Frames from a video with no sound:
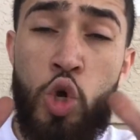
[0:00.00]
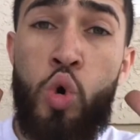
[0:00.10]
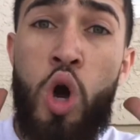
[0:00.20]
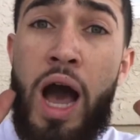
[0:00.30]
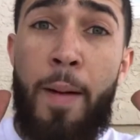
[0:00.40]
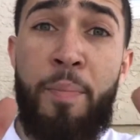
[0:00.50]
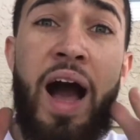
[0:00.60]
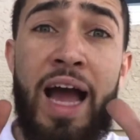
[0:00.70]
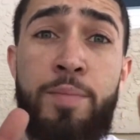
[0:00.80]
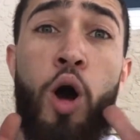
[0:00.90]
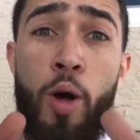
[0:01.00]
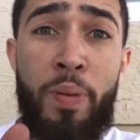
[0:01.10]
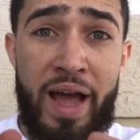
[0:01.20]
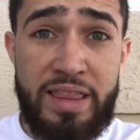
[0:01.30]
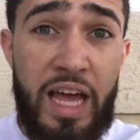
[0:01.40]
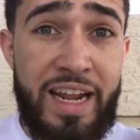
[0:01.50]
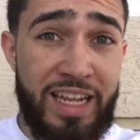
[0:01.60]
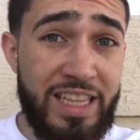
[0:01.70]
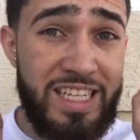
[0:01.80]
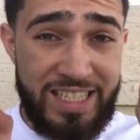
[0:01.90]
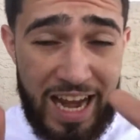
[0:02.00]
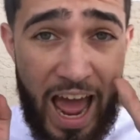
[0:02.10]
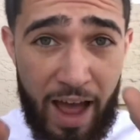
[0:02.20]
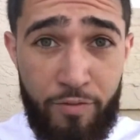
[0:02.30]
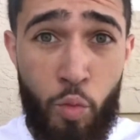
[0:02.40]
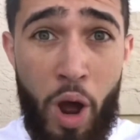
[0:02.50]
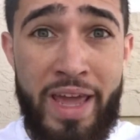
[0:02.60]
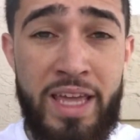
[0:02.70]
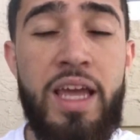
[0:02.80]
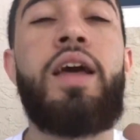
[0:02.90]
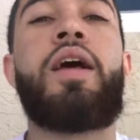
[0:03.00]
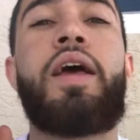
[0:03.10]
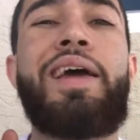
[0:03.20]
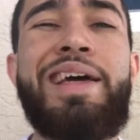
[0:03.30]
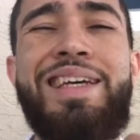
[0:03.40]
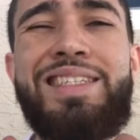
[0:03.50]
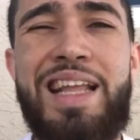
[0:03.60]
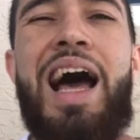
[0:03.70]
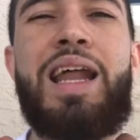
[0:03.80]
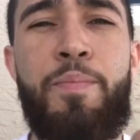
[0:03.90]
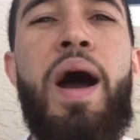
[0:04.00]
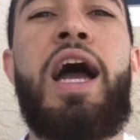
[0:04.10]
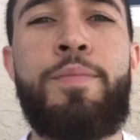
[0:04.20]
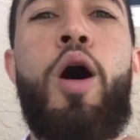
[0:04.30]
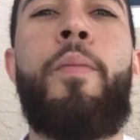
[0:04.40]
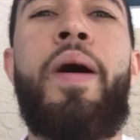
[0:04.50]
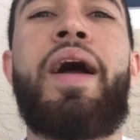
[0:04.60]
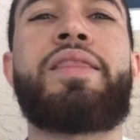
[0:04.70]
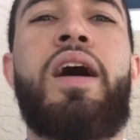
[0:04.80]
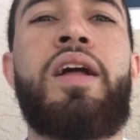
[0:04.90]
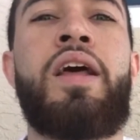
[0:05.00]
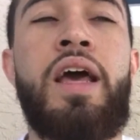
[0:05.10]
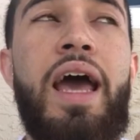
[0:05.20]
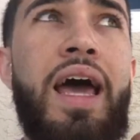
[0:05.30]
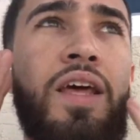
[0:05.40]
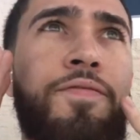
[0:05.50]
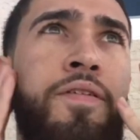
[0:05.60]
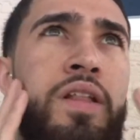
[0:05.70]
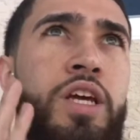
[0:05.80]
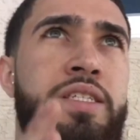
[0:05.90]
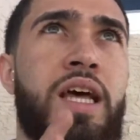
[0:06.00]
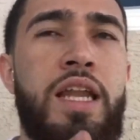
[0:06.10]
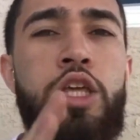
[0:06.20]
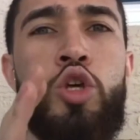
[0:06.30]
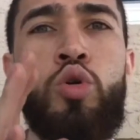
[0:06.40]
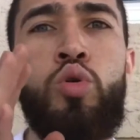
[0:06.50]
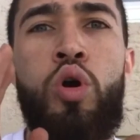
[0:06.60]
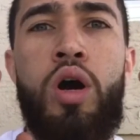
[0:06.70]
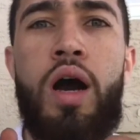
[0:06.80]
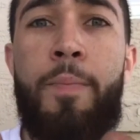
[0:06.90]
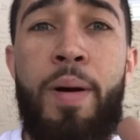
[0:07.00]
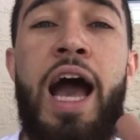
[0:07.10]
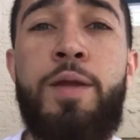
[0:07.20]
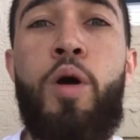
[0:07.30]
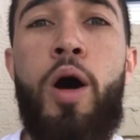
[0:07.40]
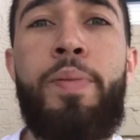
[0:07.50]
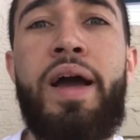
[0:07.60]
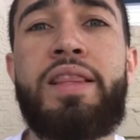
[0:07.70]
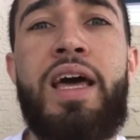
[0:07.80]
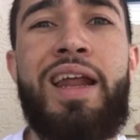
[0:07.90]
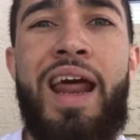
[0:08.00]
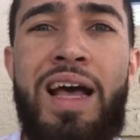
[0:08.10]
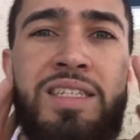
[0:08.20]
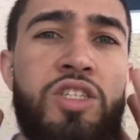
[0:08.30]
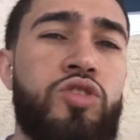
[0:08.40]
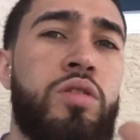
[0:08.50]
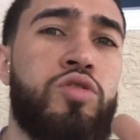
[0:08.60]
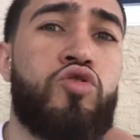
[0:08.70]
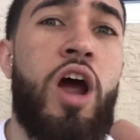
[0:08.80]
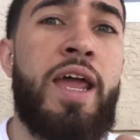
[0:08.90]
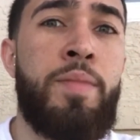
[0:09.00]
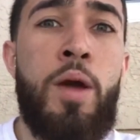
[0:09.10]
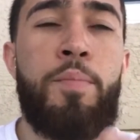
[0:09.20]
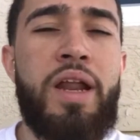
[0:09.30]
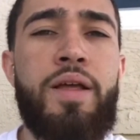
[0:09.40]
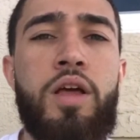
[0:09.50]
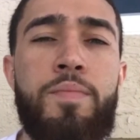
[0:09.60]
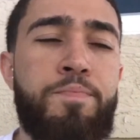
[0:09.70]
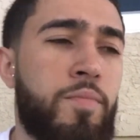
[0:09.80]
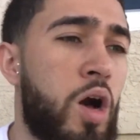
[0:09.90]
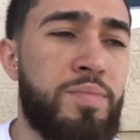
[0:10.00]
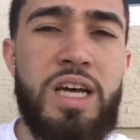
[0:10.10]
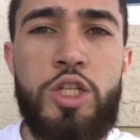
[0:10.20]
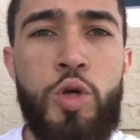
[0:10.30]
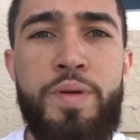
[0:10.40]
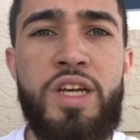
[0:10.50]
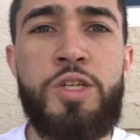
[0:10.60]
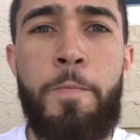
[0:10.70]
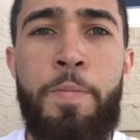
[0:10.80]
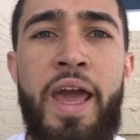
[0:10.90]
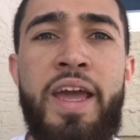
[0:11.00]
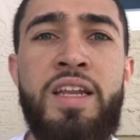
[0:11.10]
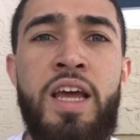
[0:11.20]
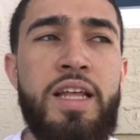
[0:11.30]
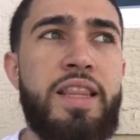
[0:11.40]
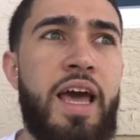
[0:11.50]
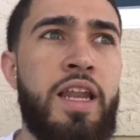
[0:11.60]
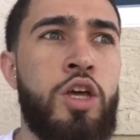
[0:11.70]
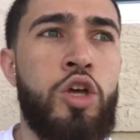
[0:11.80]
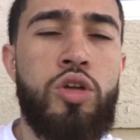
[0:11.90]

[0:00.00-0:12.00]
you a pied ball python and it doesn't have white, it is not a pied ball python. And if they're selling you a pied ball python and it has a stripe, but it comes out to be a champagne, then